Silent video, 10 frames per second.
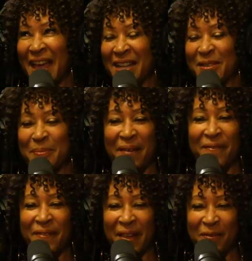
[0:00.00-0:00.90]
of that as
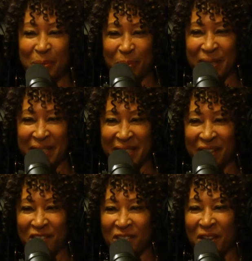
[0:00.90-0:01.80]
my favorite
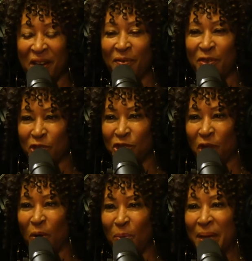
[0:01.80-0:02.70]
presentation of the
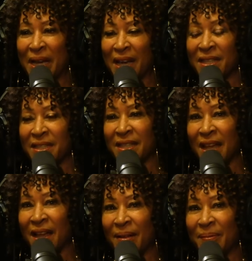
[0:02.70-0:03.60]
show because